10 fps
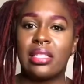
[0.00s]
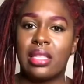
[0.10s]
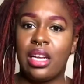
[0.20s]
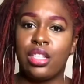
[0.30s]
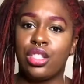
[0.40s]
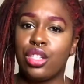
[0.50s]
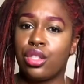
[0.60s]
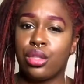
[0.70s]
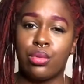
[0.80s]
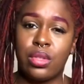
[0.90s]
thing to
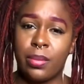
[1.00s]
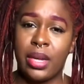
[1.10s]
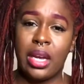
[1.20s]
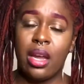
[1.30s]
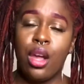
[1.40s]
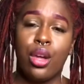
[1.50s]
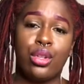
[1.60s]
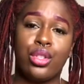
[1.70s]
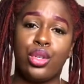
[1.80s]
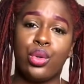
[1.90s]
do to me
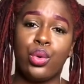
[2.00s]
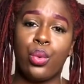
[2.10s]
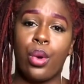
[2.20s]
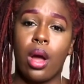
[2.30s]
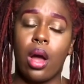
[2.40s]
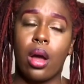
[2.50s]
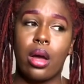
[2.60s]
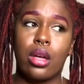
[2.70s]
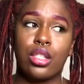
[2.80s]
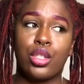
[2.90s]
to
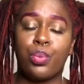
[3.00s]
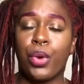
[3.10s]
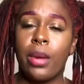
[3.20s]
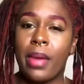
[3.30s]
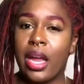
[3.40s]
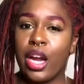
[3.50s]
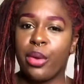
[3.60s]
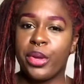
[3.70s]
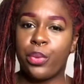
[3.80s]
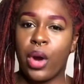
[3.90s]
spray my hair
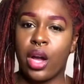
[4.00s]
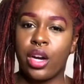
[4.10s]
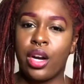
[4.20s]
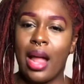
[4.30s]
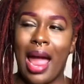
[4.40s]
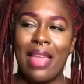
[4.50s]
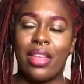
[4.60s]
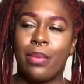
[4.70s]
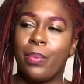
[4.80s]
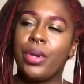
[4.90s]
with water and
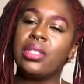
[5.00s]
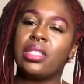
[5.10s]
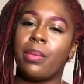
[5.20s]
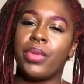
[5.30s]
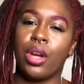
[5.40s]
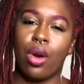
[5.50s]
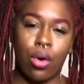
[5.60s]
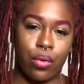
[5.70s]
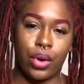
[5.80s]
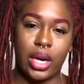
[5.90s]
then put something
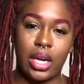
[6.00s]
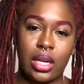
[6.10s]
over it.